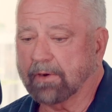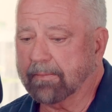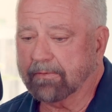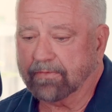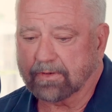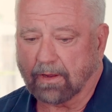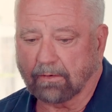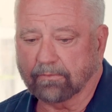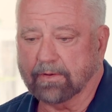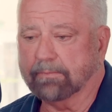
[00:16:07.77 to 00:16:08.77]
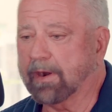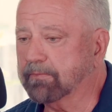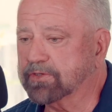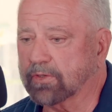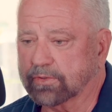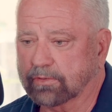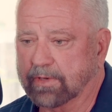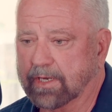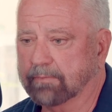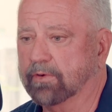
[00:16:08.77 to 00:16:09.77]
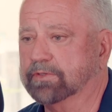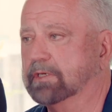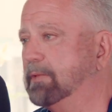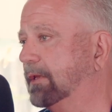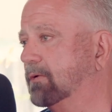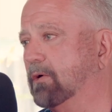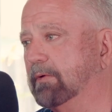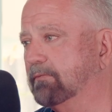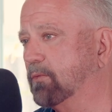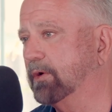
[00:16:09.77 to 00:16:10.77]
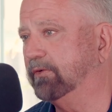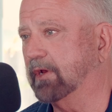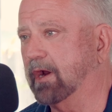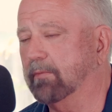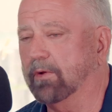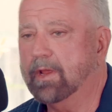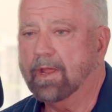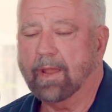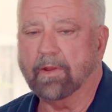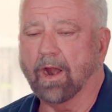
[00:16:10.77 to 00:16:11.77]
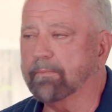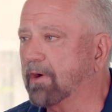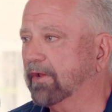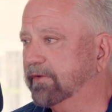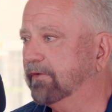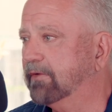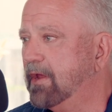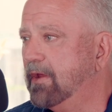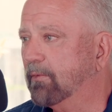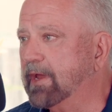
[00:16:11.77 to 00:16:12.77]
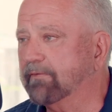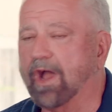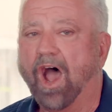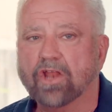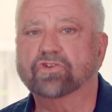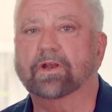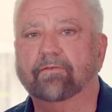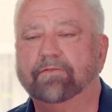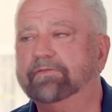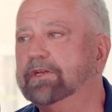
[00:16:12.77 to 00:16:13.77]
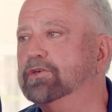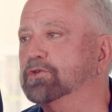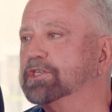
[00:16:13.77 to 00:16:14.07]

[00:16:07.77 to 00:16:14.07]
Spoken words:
proper photography, proper social media posts to make the home even more desirable. I mean, our process, we have 152